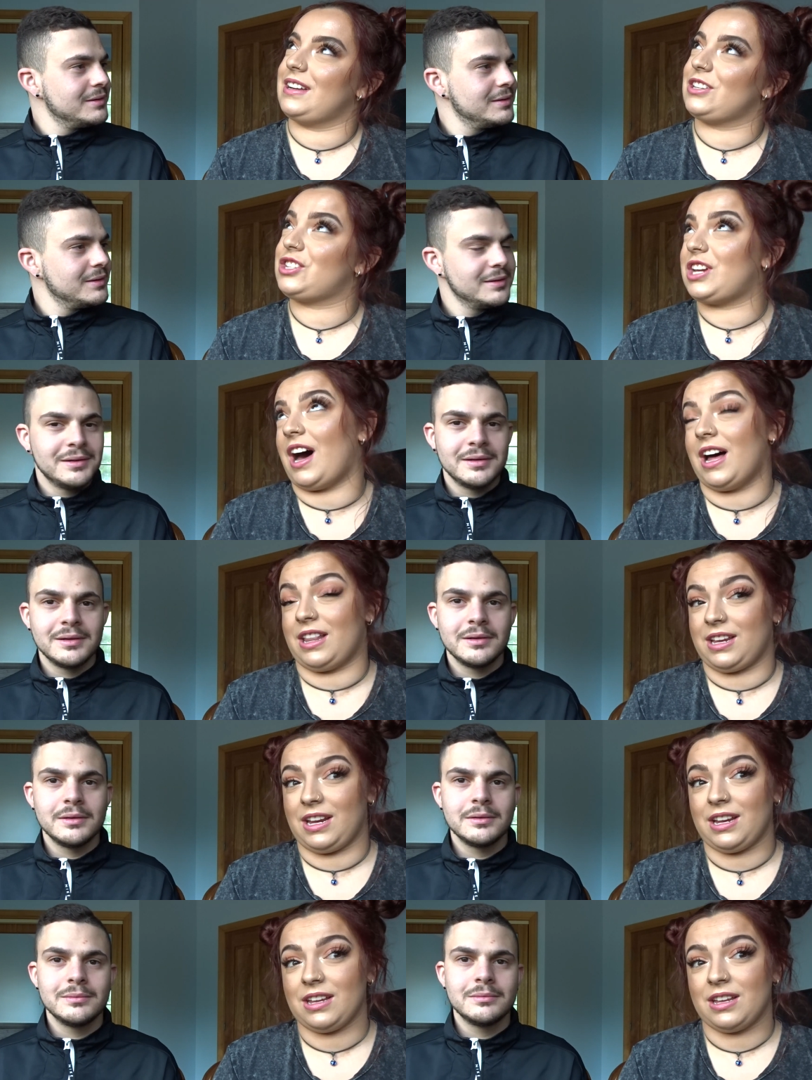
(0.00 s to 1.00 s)

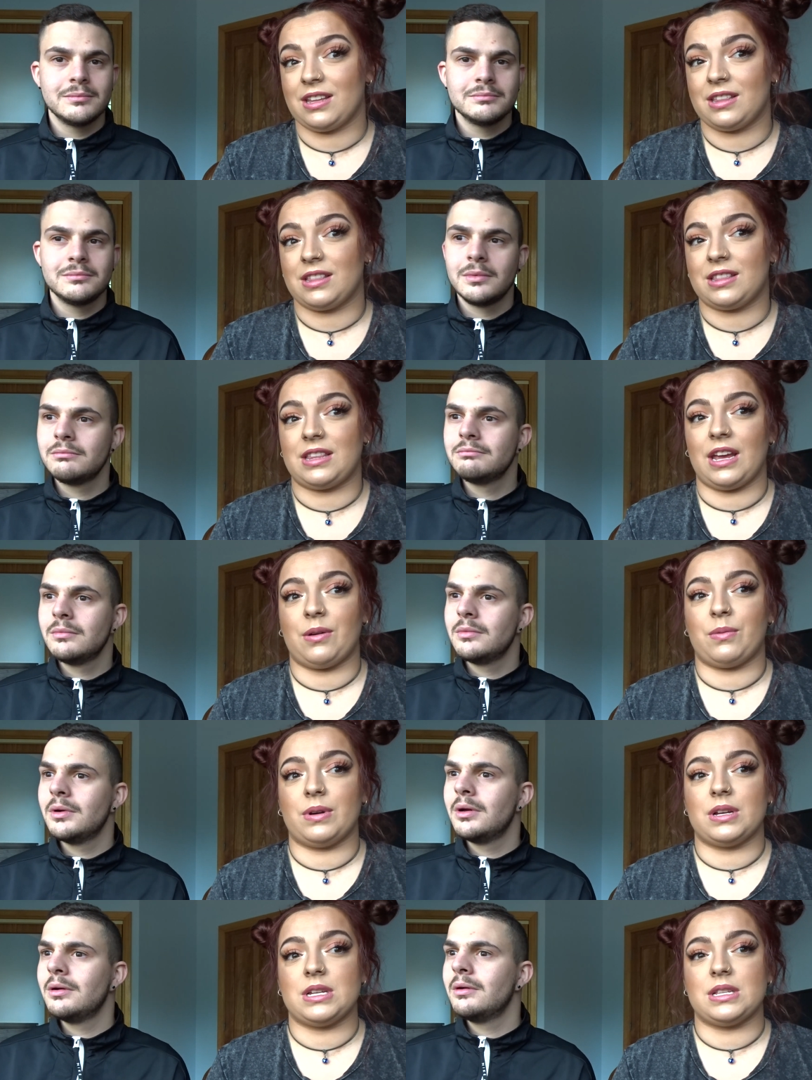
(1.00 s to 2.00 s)
Speaker 1: Charlie.
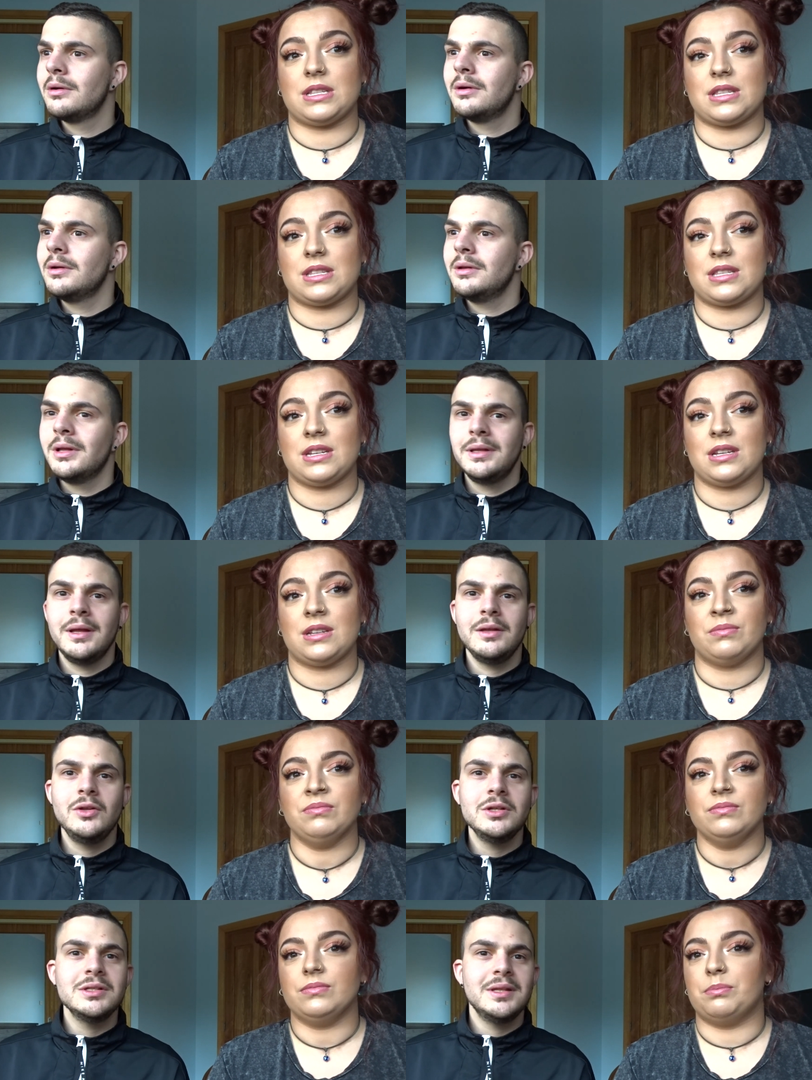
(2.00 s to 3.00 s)
There was
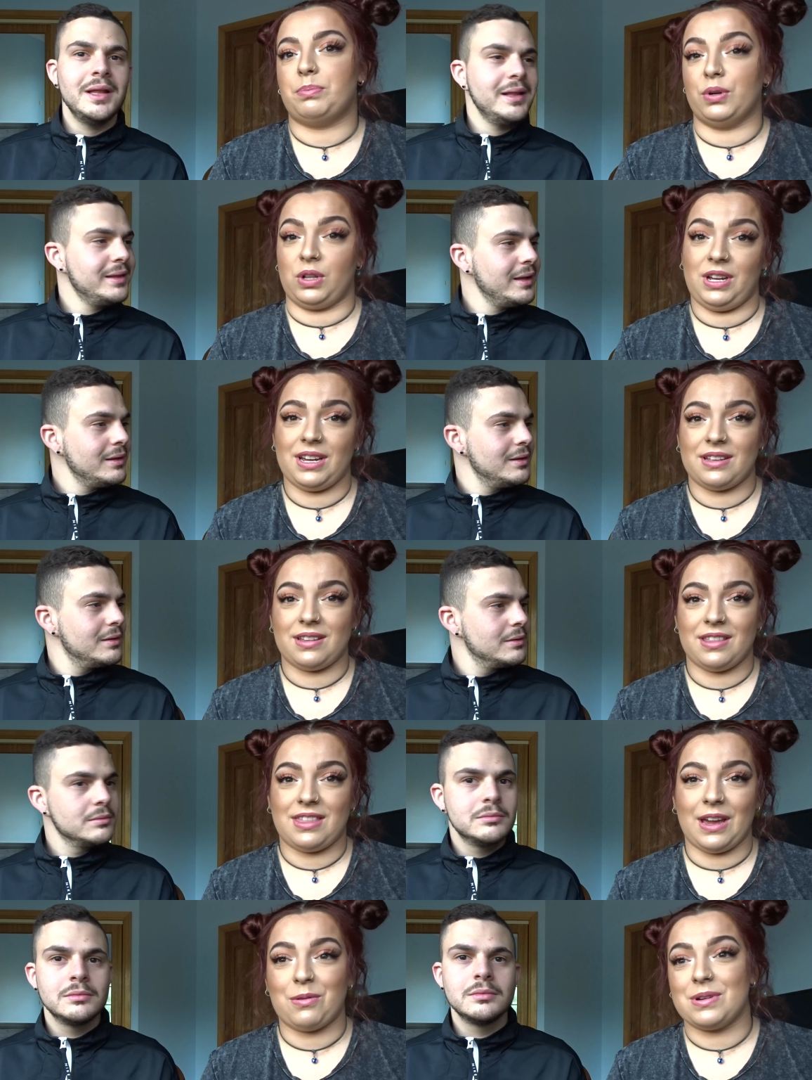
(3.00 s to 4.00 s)

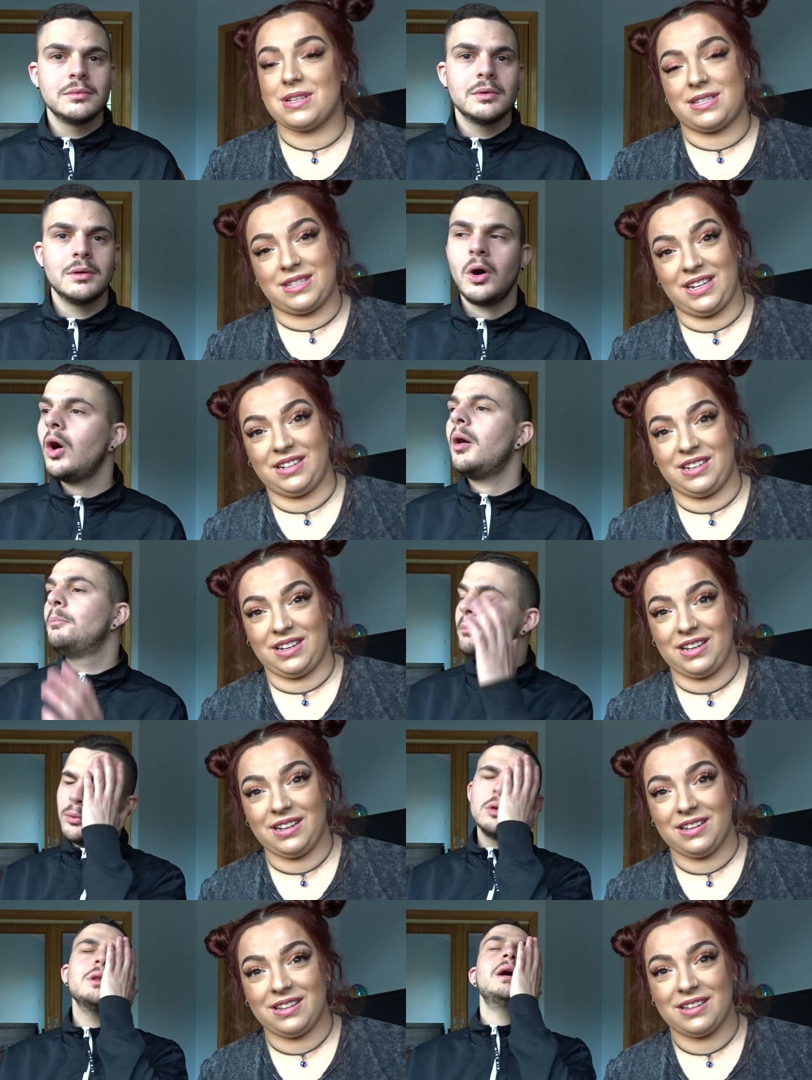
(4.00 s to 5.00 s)
Bullet. There was
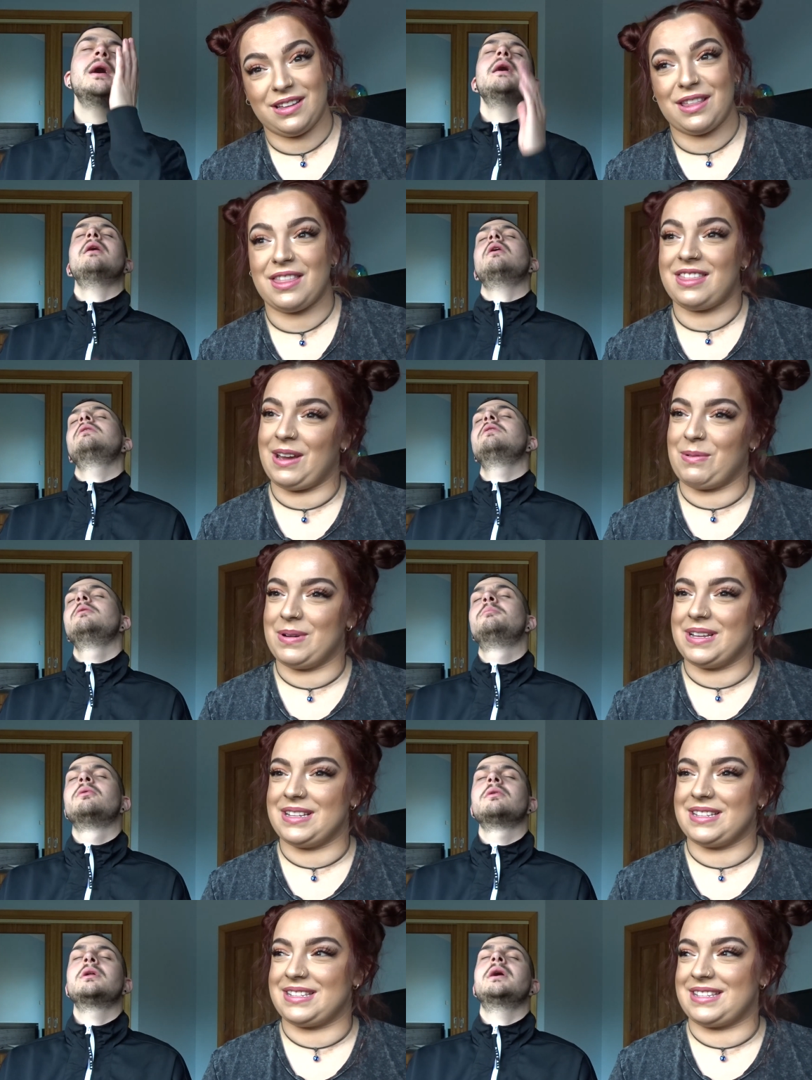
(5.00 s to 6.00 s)
Cindy. Oh, bullet. There
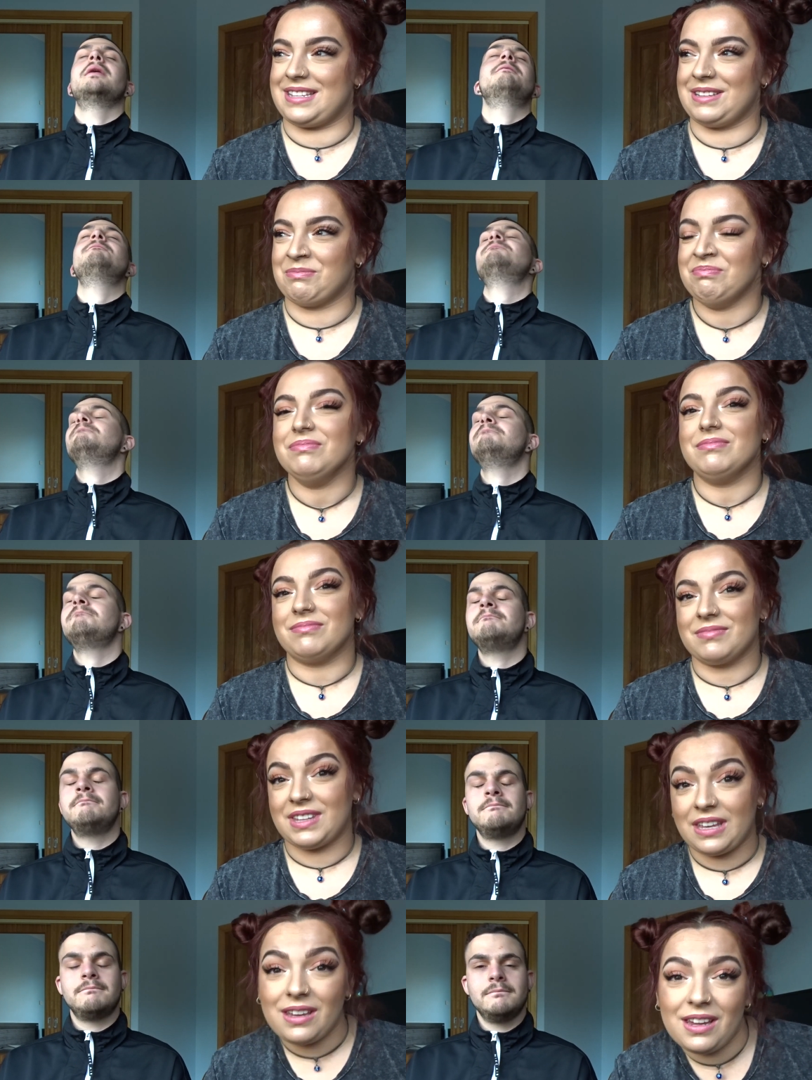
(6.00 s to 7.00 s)
was
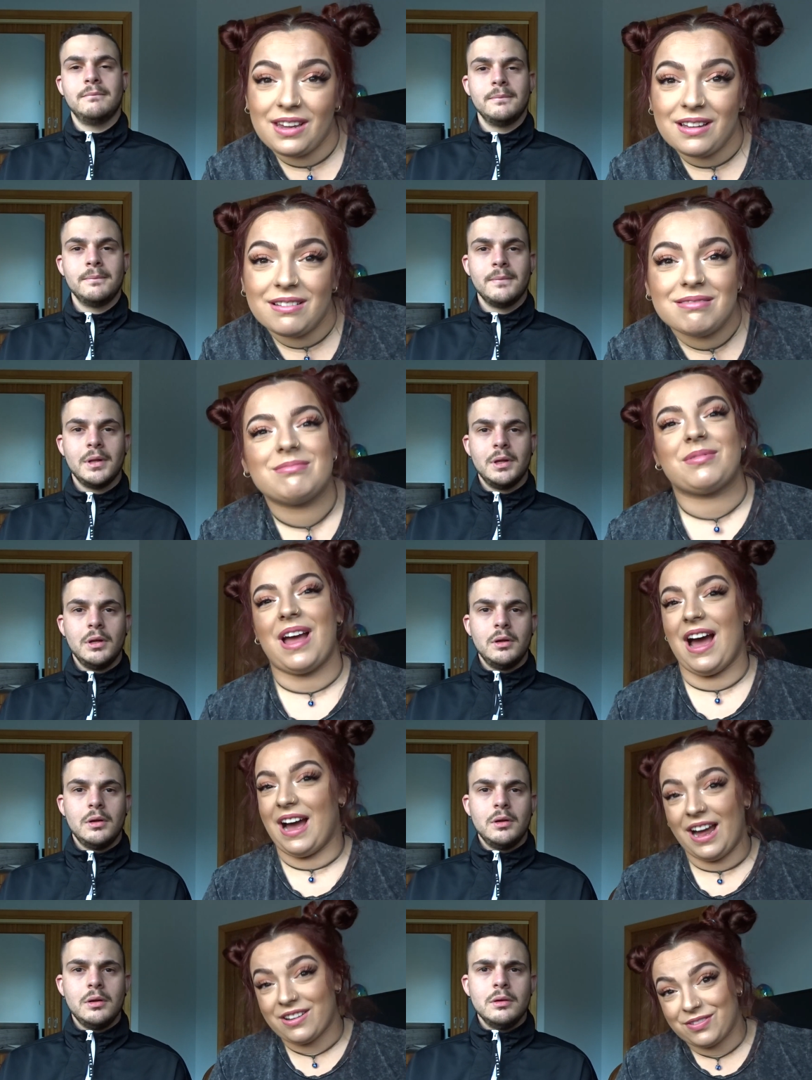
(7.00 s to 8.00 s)
bullet. King.
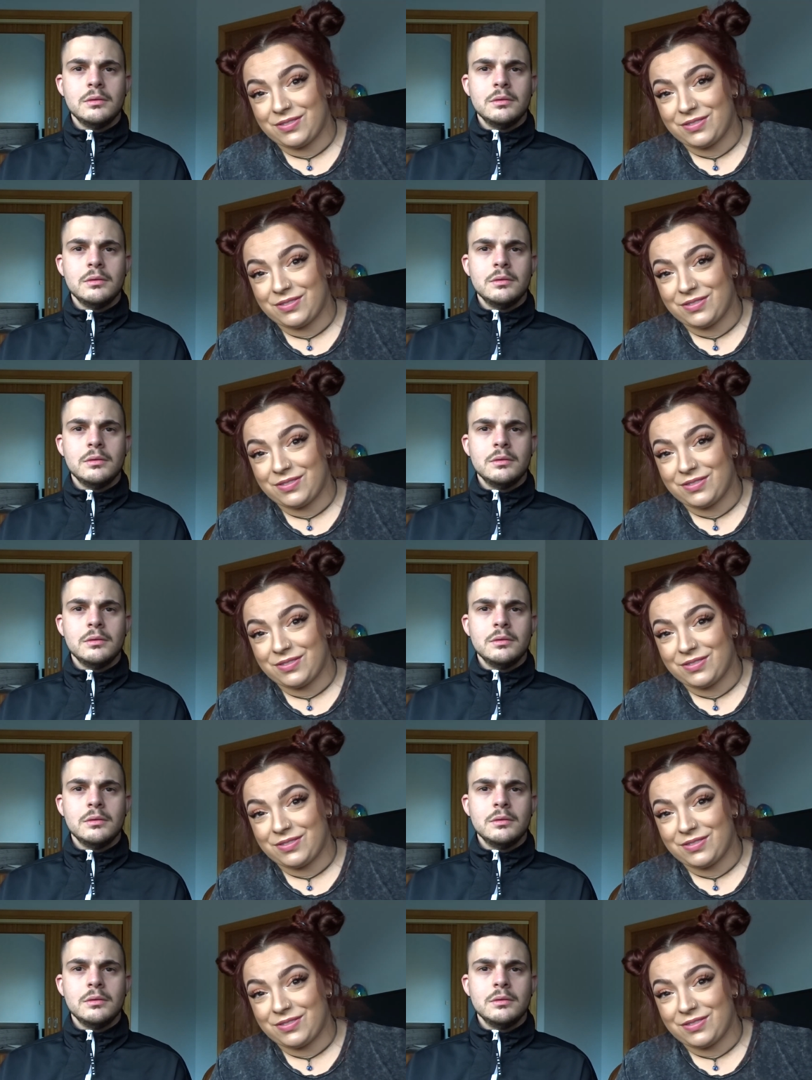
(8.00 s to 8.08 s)
I had a